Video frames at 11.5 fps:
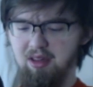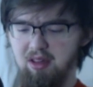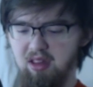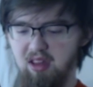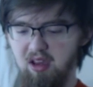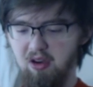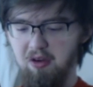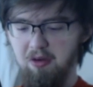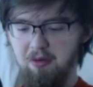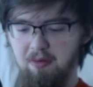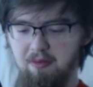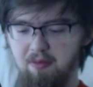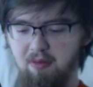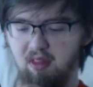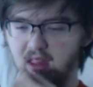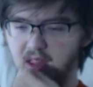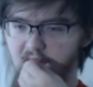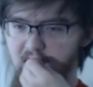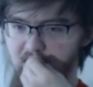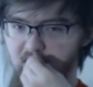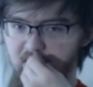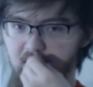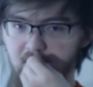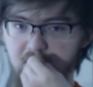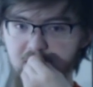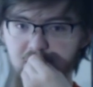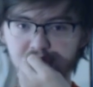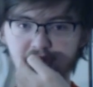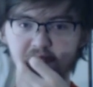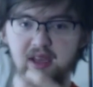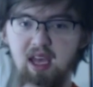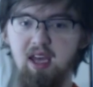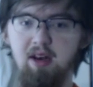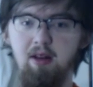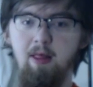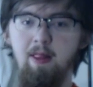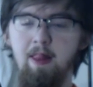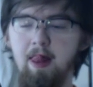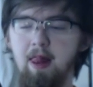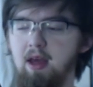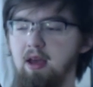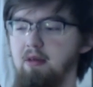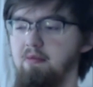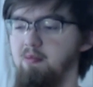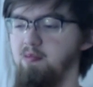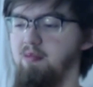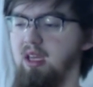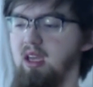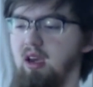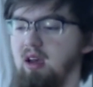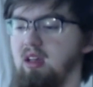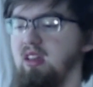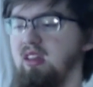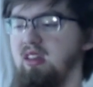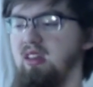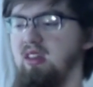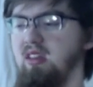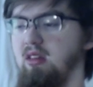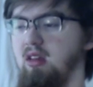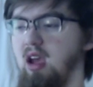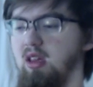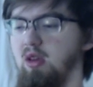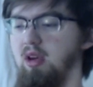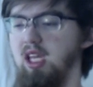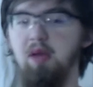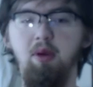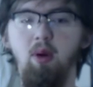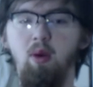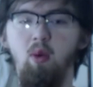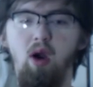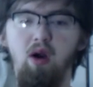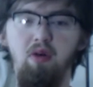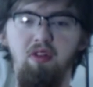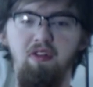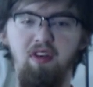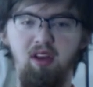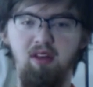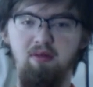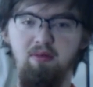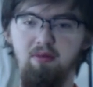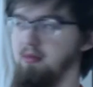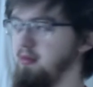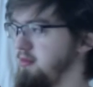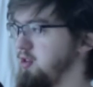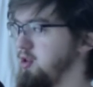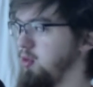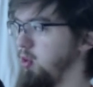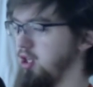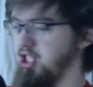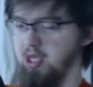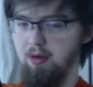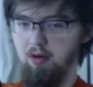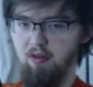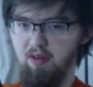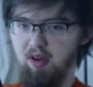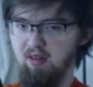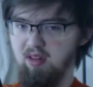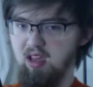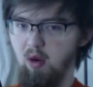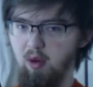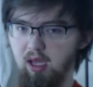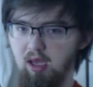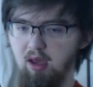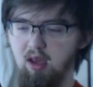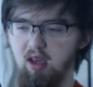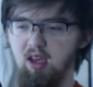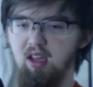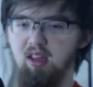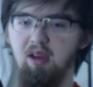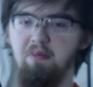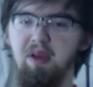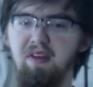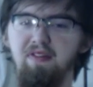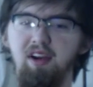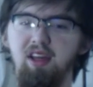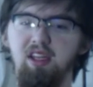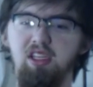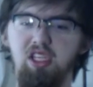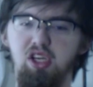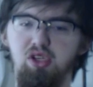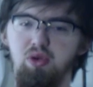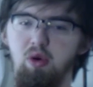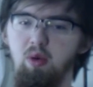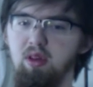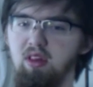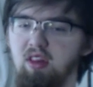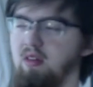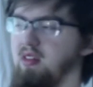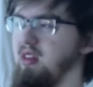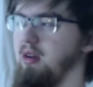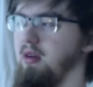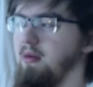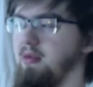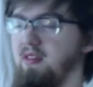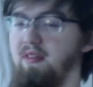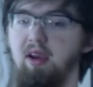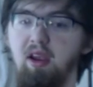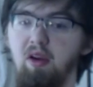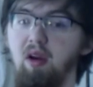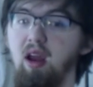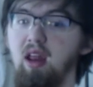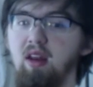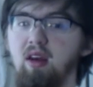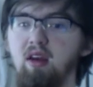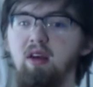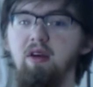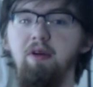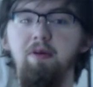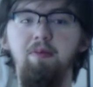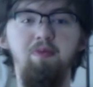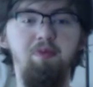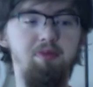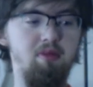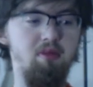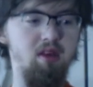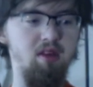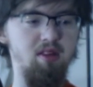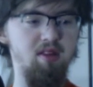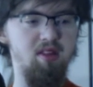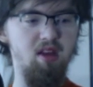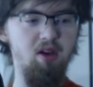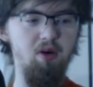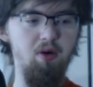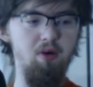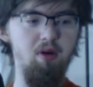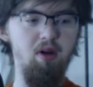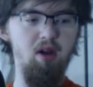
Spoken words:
So, yeah, I think that should just be it, because I don't want to keep going while the fucking wood chipper over there is going, It's like a big fucking industrial one too, so it's fucking great. So